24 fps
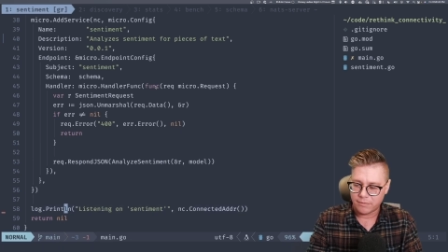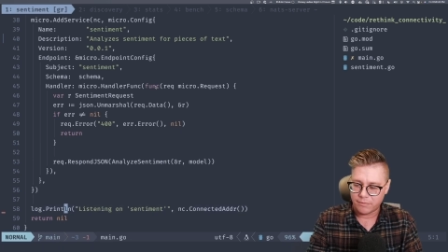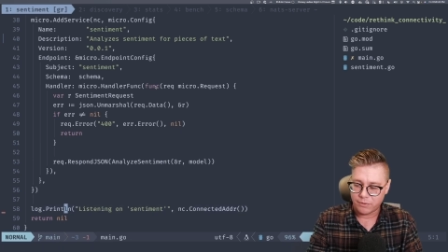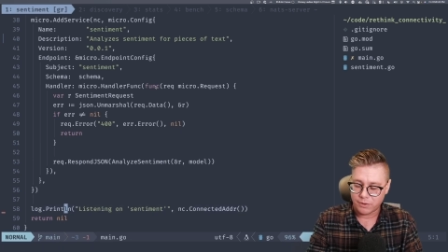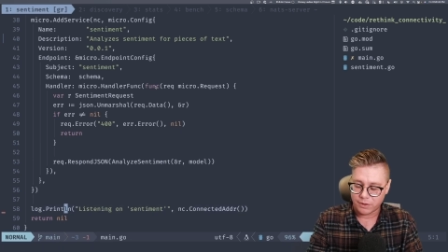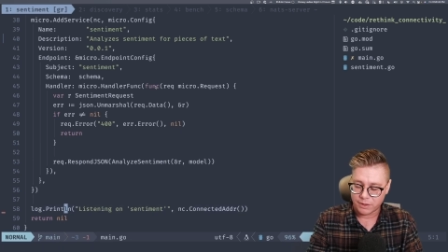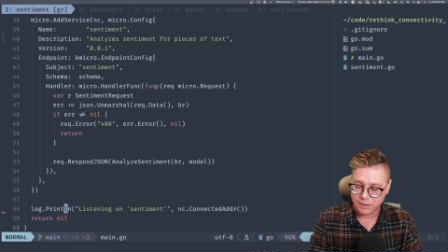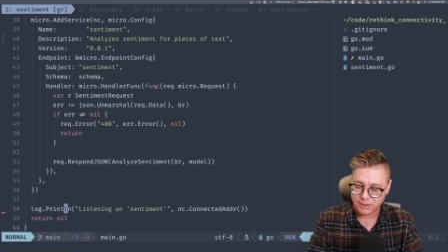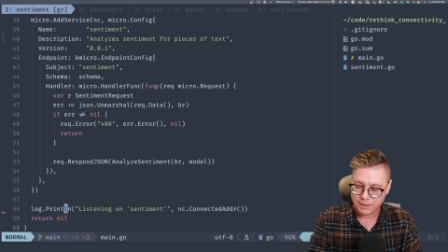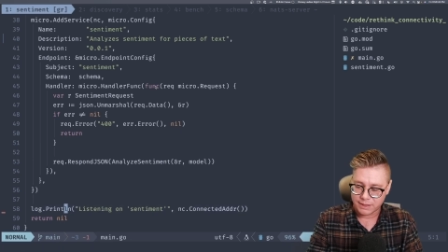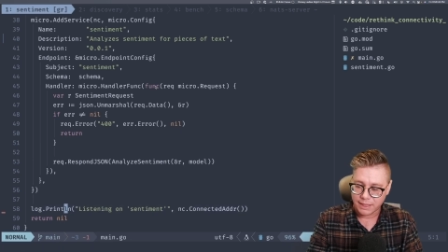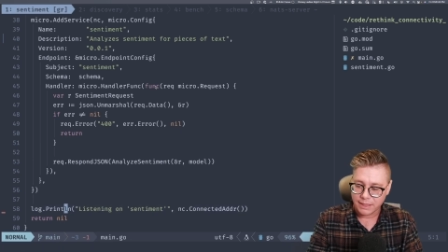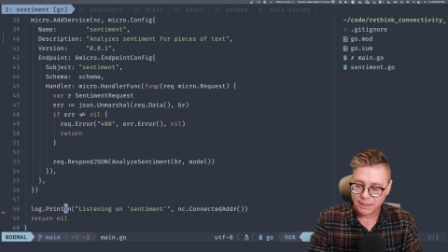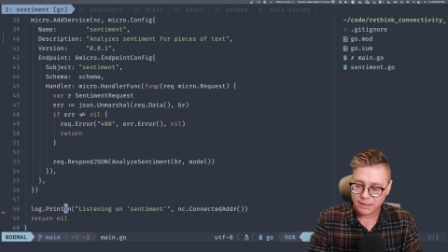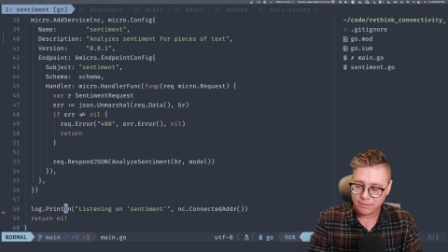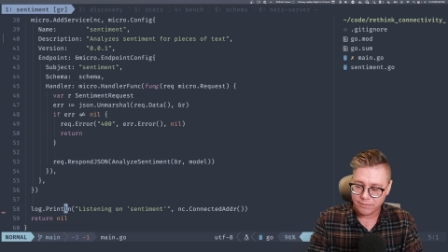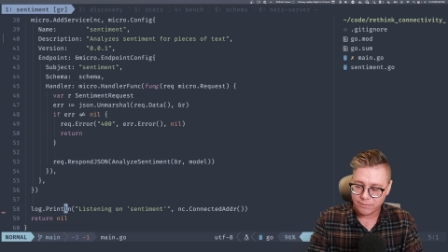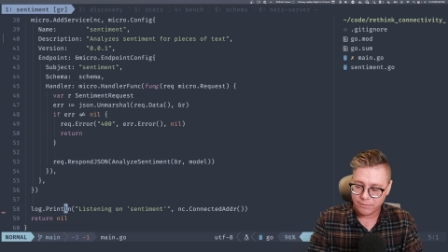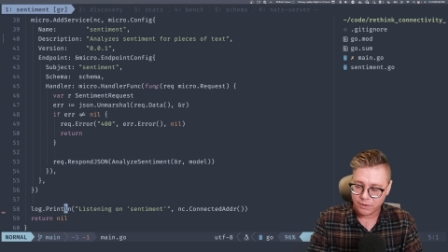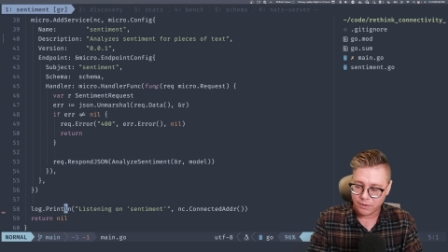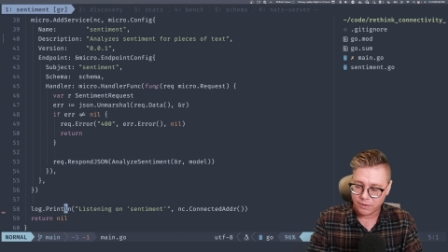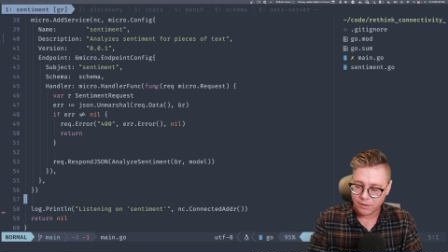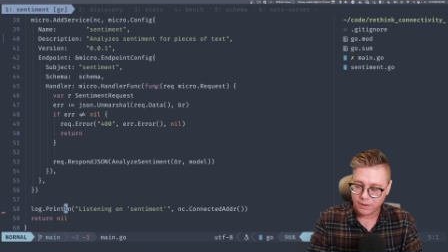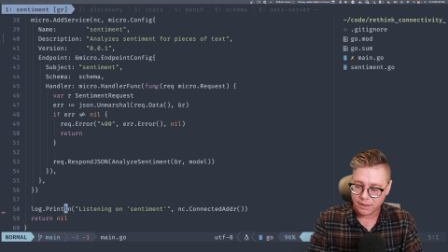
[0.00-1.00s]

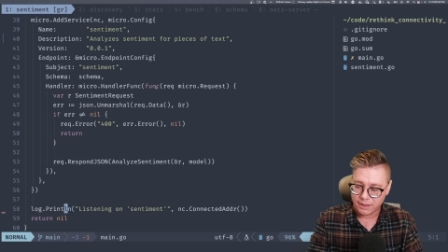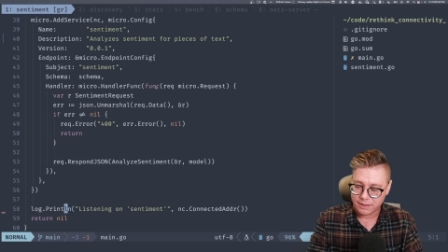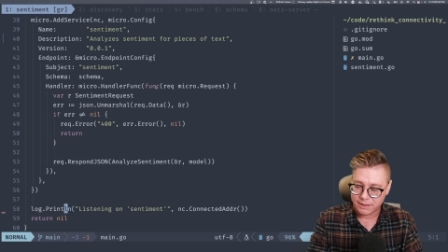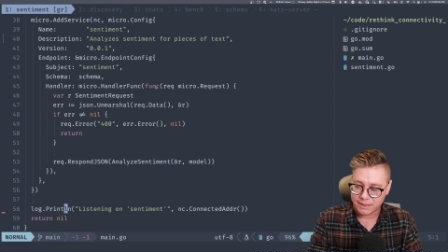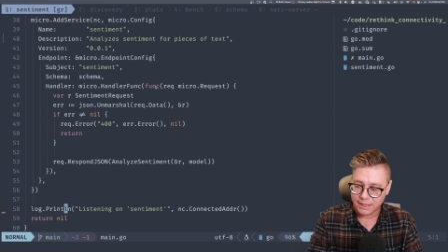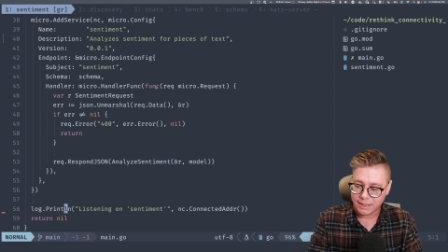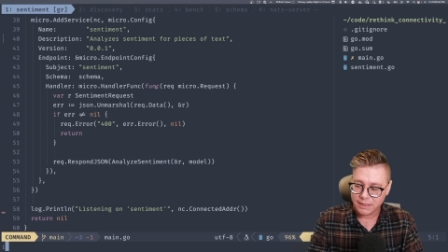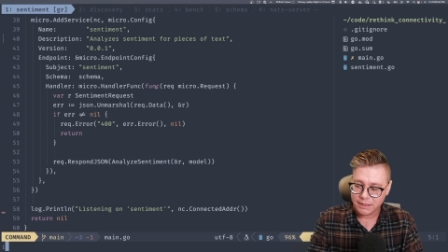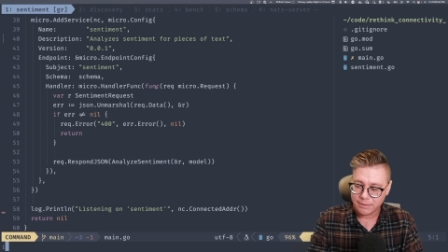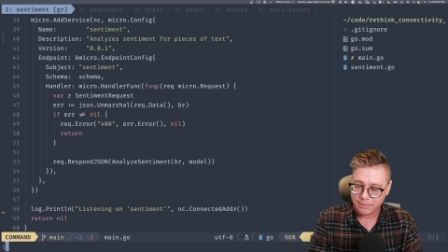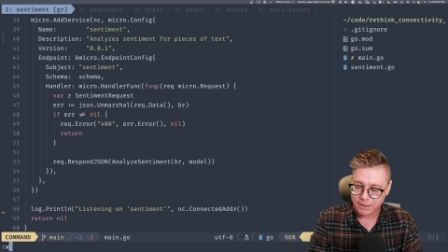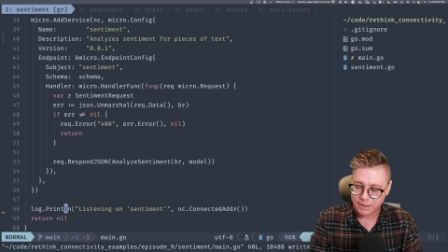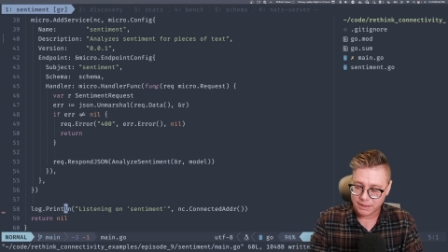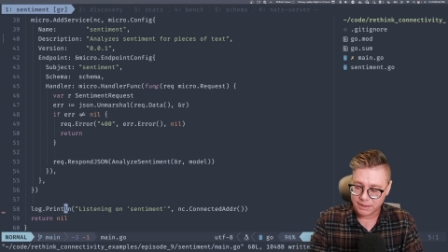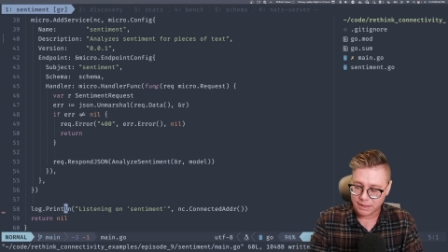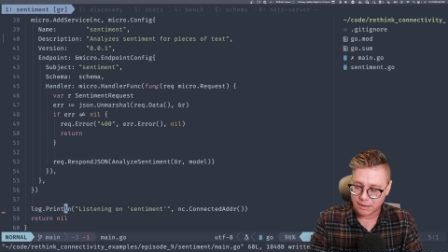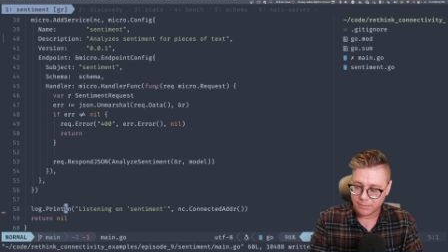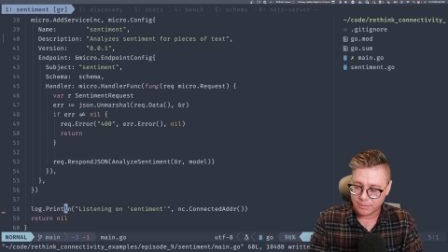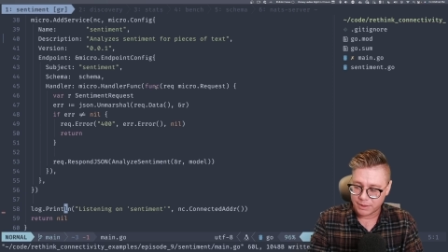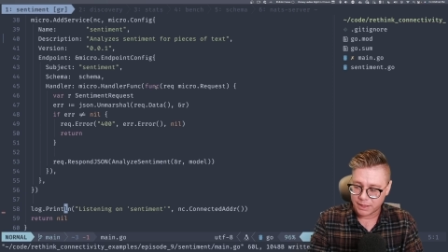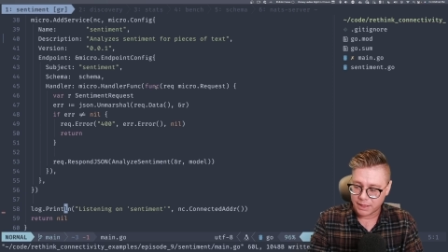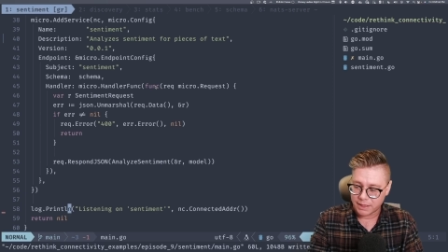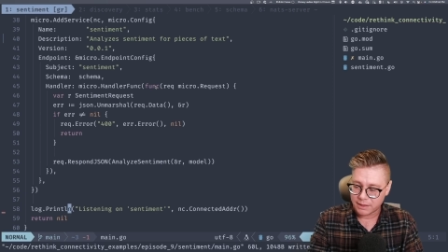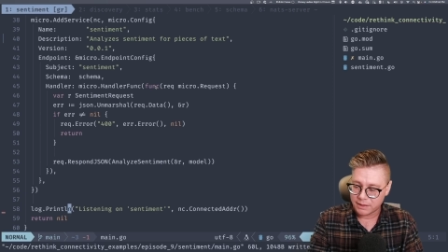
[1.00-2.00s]
for a sentiment
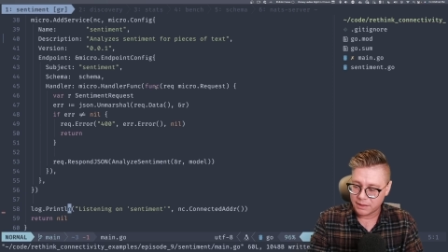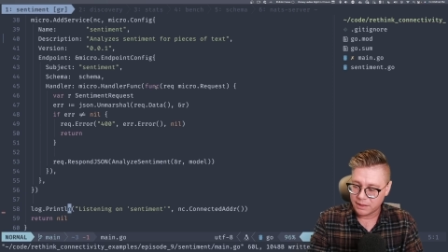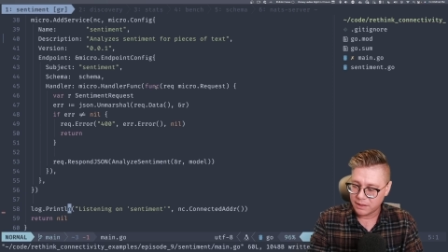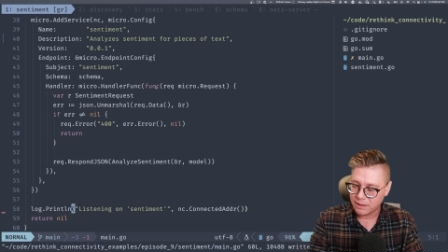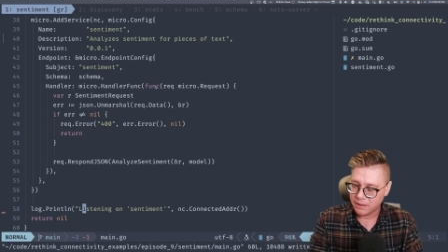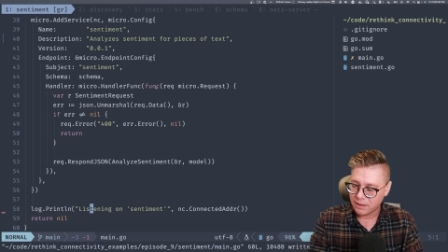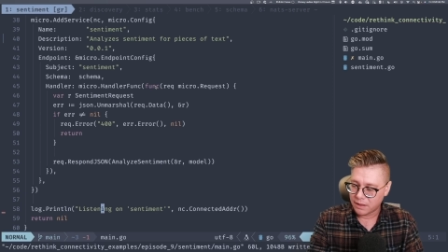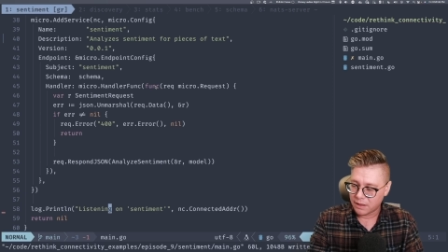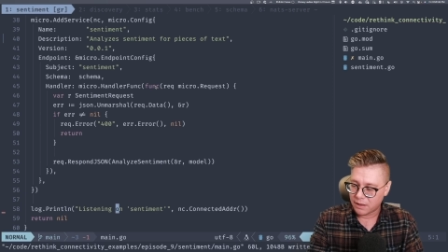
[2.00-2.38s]
subject